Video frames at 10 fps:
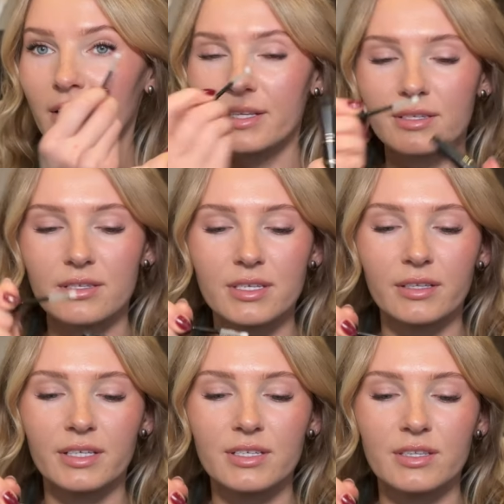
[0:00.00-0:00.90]
It's a
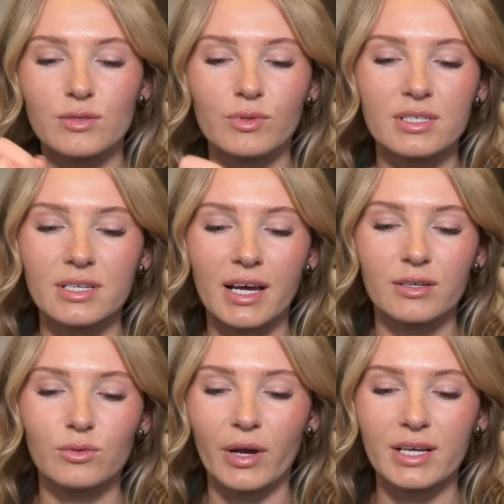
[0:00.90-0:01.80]
sealant. This one's not
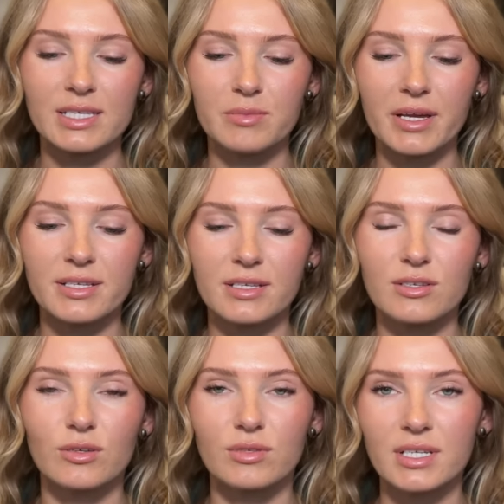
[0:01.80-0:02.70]
waxy based,
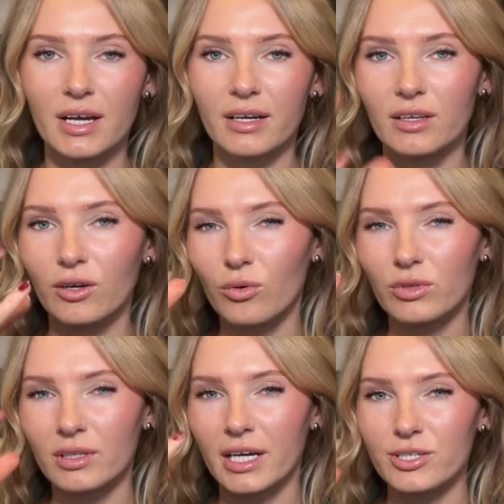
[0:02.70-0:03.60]
so it's not gonna coat
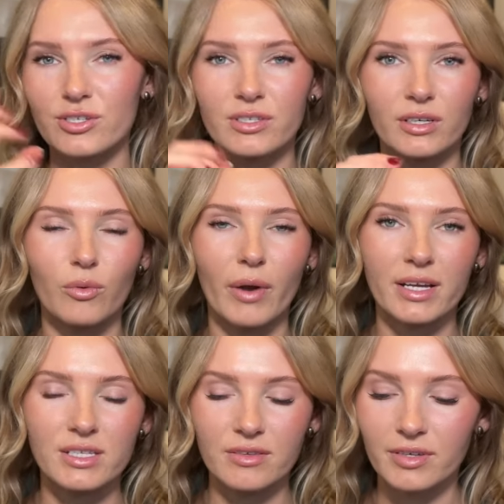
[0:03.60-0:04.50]
the lashes in like a
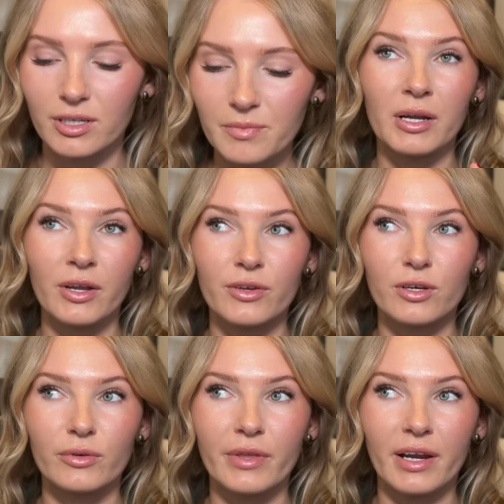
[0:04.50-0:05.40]
waxy film. Another
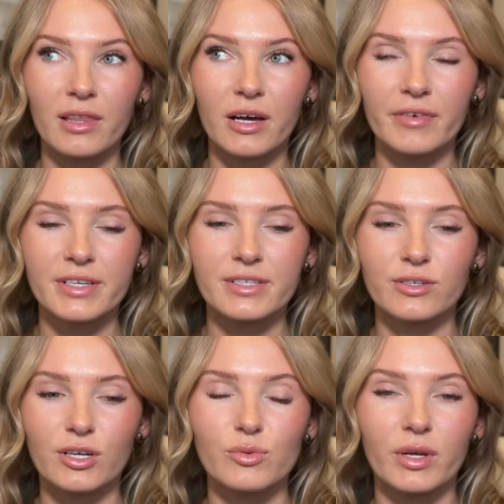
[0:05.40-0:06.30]
glue that I love is the
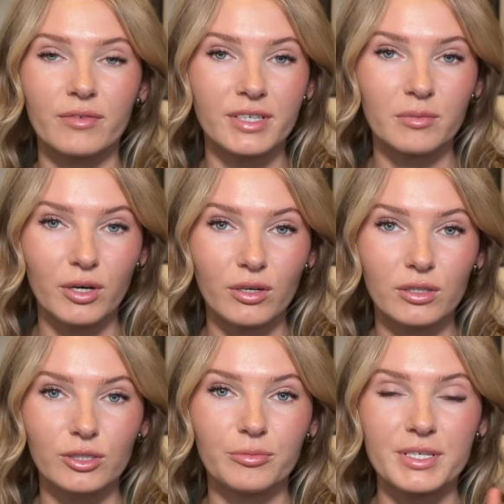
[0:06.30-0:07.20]
Dark Swan of Denmark
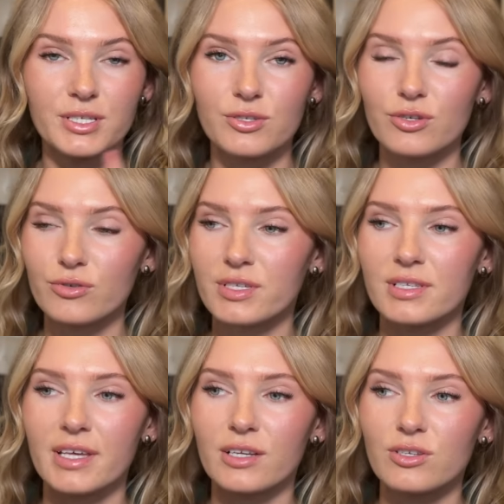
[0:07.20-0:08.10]
glue. My sister uses
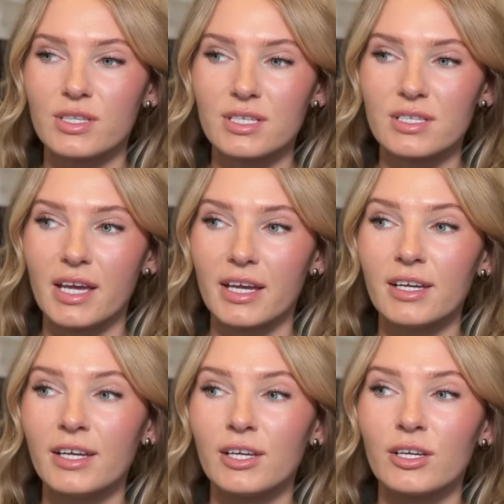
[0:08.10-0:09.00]
that to this day.
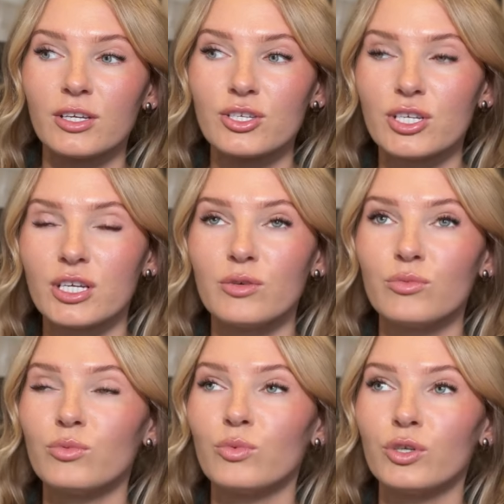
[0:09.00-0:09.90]
She
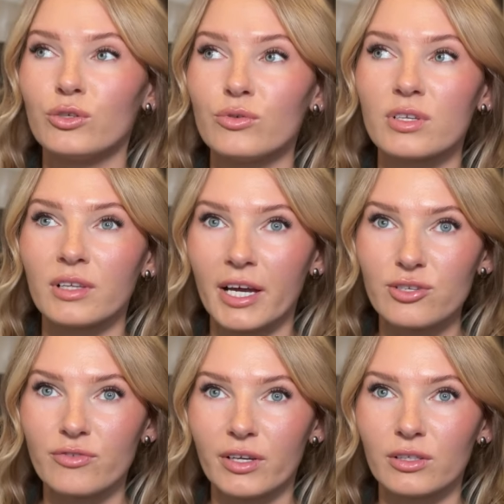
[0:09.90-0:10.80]
would use
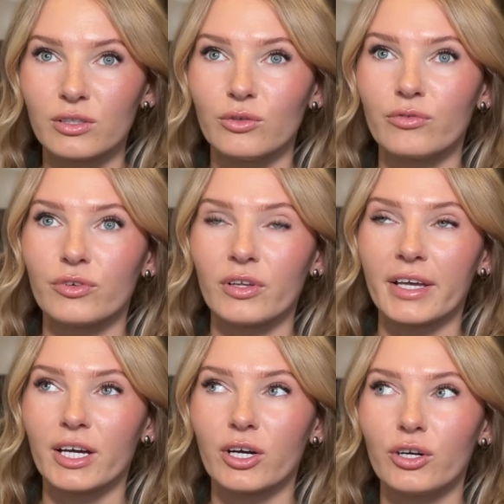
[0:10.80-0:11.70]
Lashify glue for
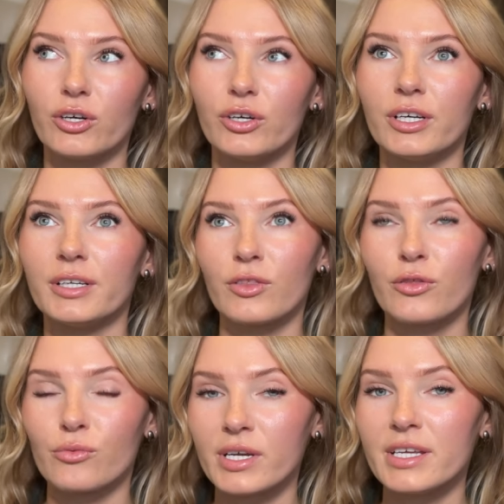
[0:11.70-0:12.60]
like a good
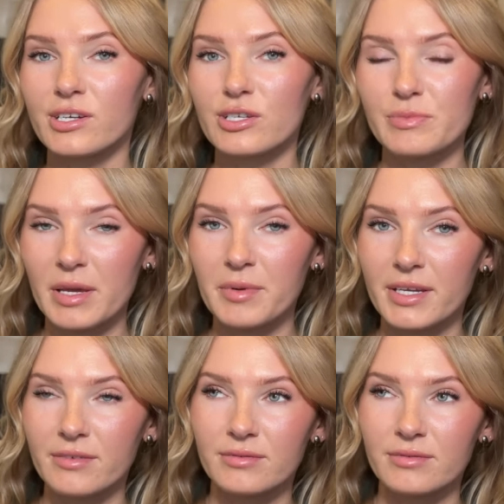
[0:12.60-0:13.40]
3 years maybe,